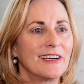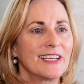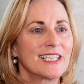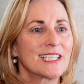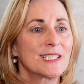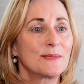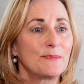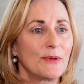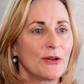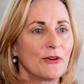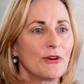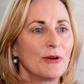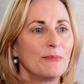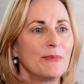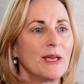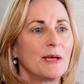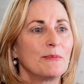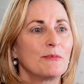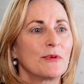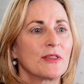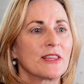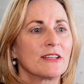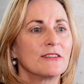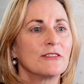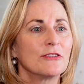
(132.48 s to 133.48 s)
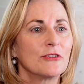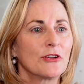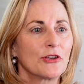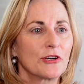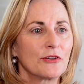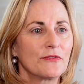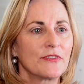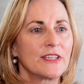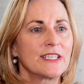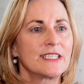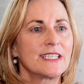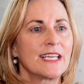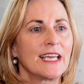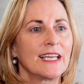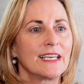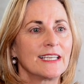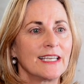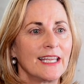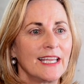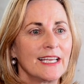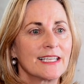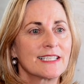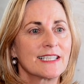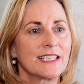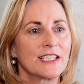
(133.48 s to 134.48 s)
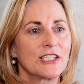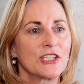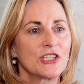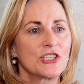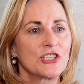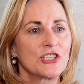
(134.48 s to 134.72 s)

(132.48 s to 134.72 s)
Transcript: I experiment with a lot of the techniques that are